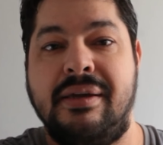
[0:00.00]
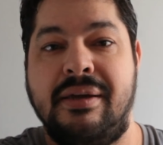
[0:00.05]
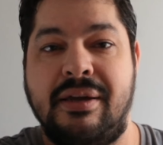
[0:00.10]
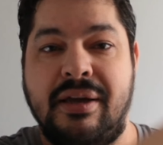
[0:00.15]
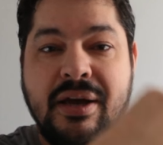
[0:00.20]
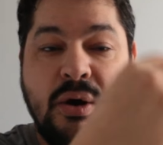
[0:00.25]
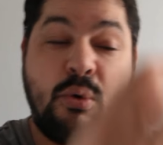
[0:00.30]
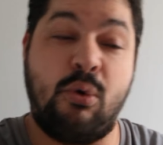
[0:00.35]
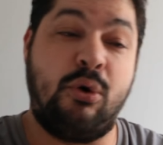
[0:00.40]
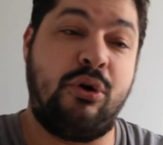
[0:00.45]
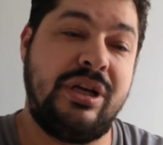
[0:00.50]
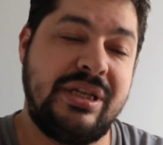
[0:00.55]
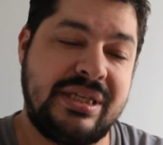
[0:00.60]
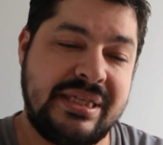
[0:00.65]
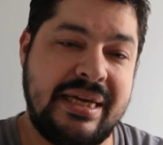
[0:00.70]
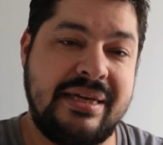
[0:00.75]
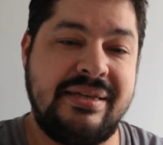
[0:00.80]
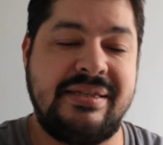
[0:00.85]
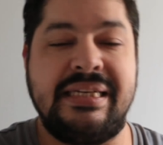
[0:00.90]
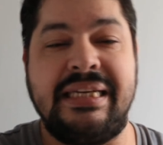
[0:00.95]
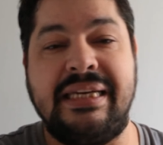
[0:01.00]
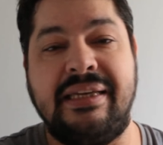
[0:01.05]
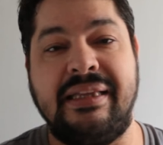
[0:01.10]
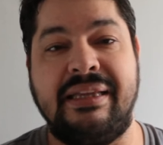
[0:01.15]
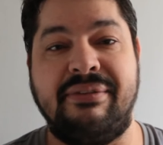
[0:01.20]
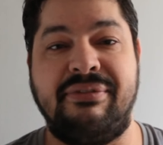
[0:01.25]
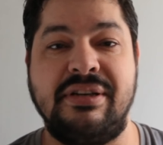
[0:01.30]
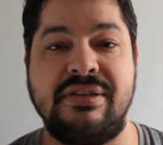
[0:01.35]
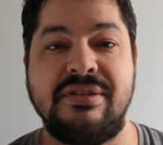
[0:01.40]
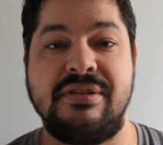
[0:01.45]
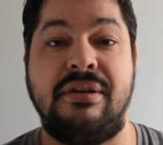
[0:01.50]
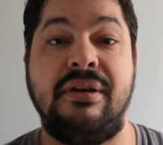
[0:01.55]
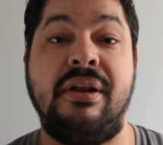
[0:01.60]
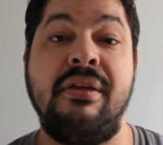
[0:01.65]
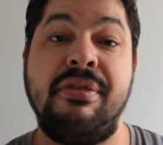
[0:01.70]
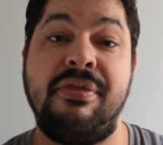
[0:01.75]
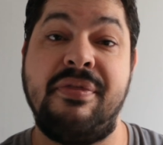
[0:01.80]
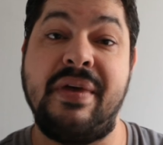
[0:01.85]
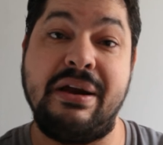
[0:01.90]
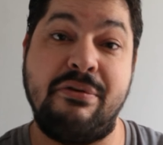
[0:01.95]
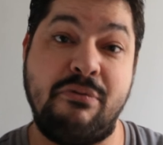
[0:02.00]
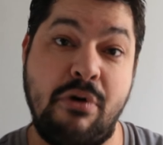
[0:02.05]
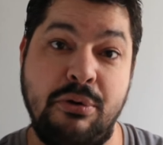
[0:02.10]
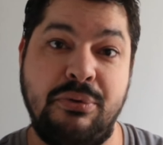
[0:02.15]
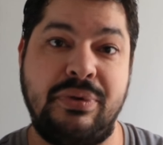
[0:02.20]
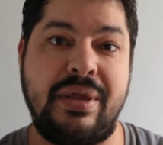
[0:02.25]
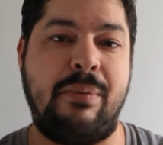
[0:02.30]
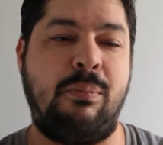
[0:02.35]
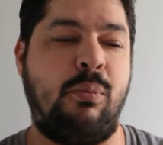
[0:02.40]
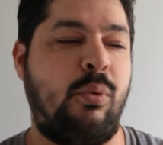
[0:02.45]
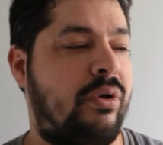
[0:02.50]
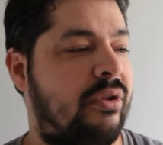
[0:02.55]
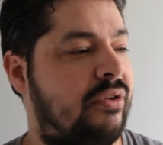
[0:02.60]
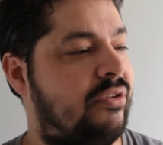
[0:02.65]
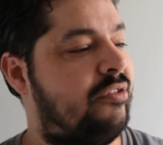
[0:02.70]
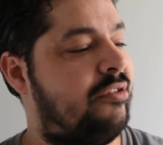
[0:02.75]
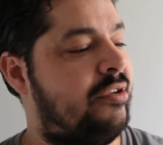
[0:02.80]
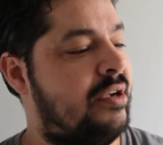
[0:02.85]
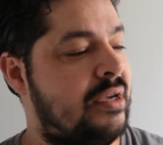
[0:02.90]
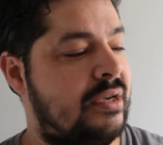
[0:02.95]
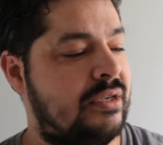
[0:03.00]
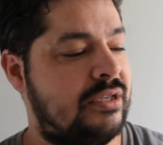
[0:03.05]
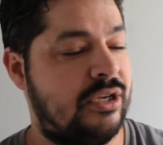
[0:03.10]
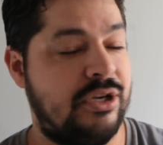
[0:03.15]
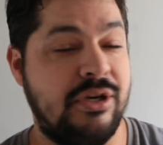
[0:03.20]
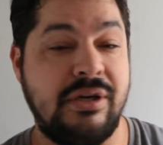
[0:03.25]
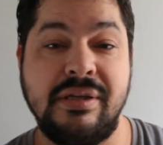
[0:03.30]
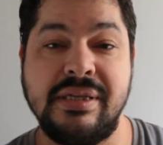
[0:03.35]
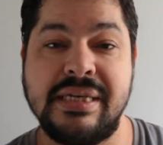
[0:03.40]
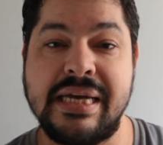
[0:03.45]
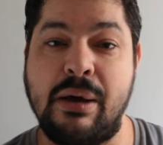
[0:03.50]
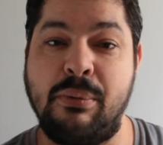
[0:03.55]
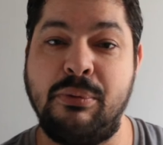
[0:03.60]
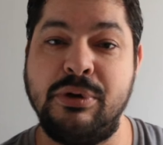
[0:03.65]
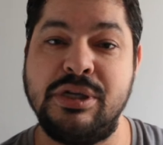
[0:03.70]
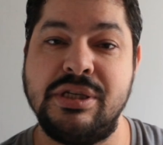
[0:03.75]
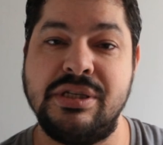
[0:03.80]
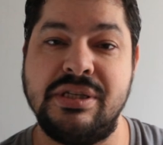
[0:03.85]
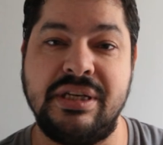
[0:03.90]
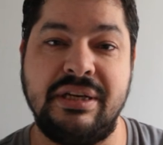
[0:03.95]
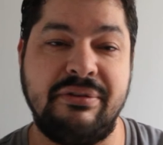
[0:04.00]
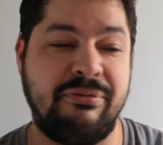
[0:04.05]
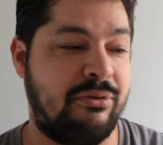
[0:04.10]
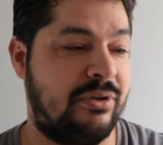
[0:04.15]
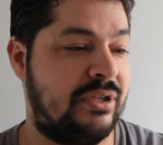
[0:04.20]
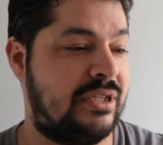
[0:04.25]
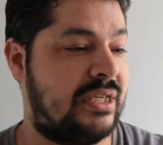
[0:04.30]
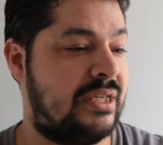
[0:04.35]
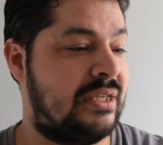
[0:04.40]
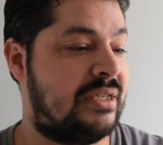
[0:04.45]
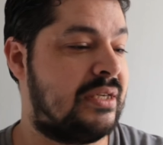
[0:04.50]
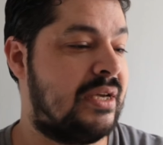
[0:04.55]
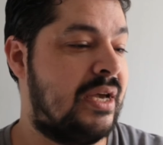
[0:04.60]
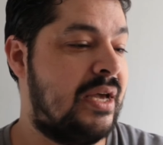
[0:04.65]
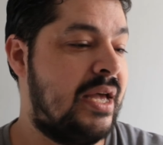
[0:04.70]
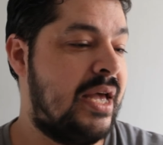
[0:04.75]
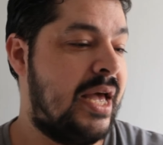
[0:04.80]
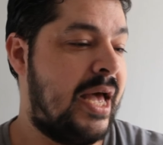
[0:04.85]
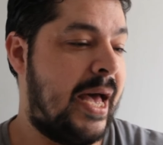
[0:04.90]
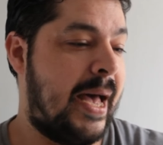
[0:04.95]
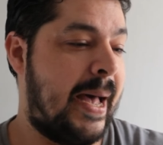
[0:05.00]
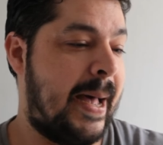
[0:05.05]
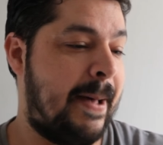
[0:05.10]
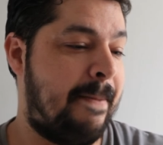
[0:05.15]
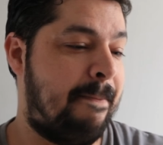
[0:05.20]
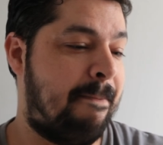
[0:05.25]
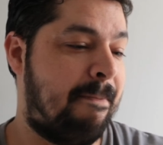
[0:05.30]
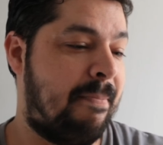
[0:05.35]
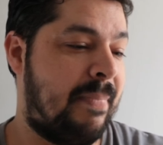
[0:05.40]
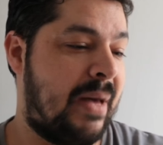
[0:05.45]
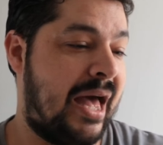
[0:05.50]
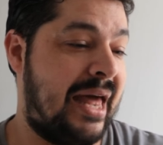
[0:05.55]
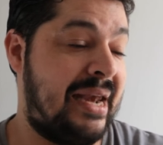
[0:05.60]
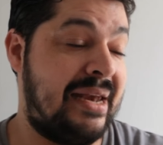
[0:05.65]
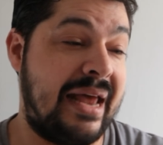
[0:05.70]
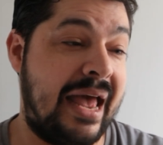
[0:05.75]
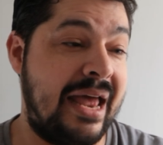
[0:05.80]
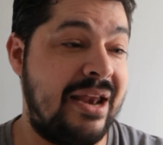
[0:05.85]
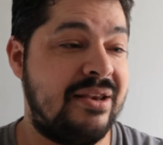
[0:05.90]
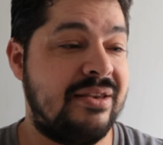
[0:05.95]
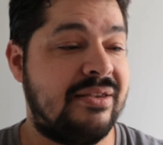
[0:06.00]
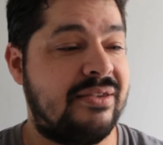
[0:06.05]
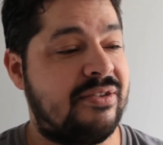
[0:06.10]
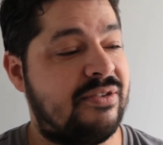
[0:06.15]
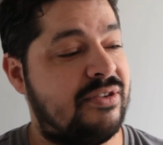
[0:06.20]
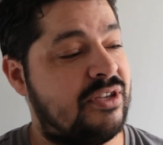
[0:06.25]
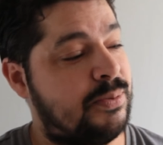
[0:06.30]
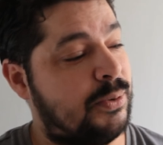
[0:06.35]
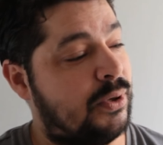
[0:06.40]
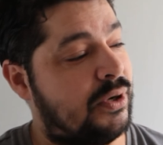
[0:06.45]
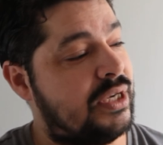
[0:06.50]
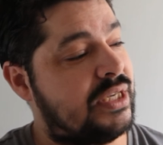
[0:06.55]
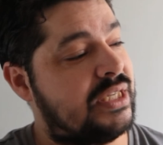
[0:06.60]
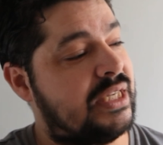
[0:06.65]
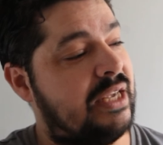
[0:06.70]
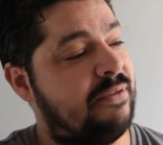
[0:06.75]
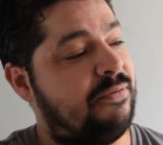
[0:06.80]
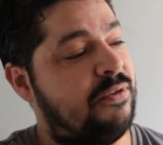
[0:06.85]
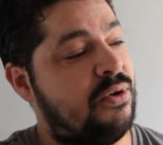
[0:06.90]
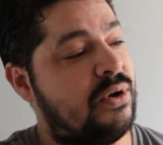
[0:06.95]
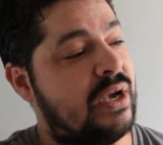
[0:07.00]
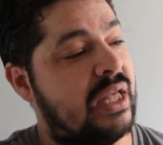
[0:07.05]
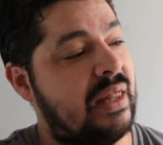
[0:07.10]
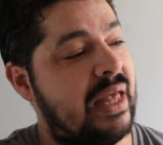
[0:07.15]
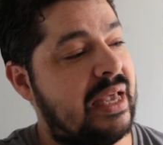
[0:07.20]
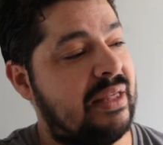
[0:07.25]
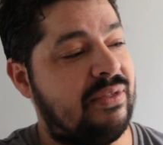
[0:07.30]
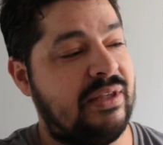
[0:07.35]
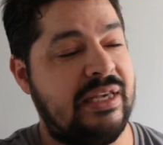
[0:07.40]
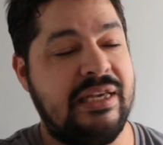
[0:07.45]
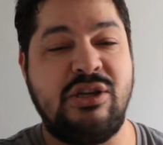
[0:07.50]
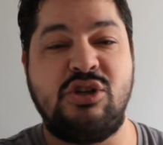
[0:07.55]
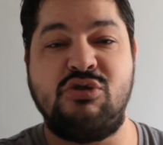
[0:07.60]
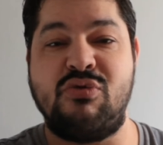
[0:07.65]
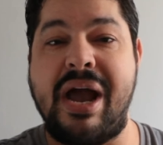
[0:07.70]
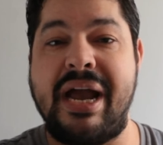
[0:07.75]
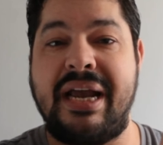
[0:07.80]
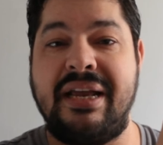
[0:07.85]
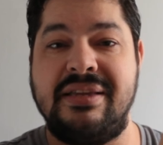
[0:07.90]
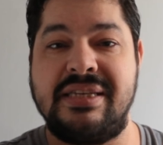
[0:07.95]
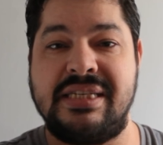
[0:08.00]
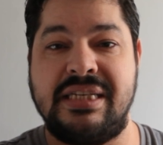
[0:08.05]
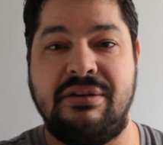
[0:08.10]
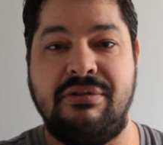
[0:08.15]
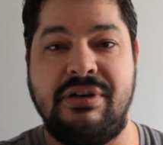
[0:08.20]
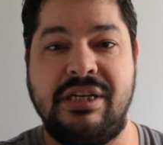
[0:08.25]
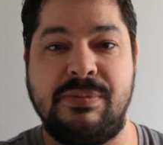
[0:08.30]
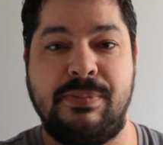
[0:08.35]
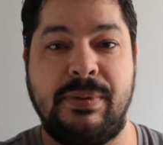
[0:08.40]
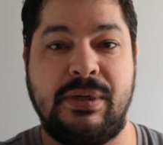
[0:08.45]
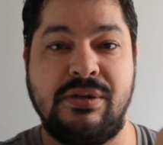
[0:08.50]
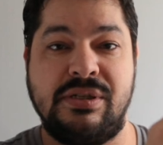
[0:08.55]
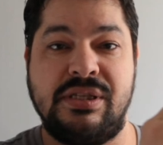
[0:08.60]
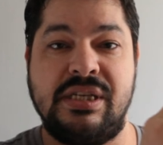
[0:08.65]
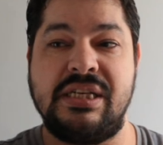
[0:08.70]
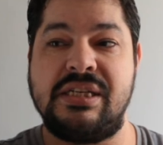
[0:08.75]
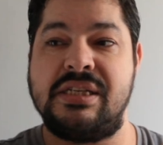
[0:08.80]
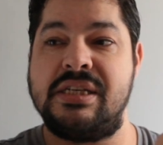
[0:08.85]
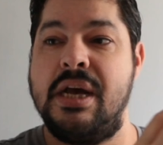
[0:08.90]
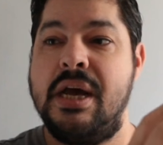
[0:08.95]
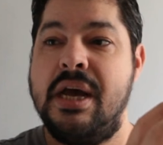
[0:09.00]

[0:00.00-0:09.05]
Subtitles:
or it says Ian Livingstone, they wrote them ones. So you can tell which the difference is. And to be honest, if you collect the Dragon series, because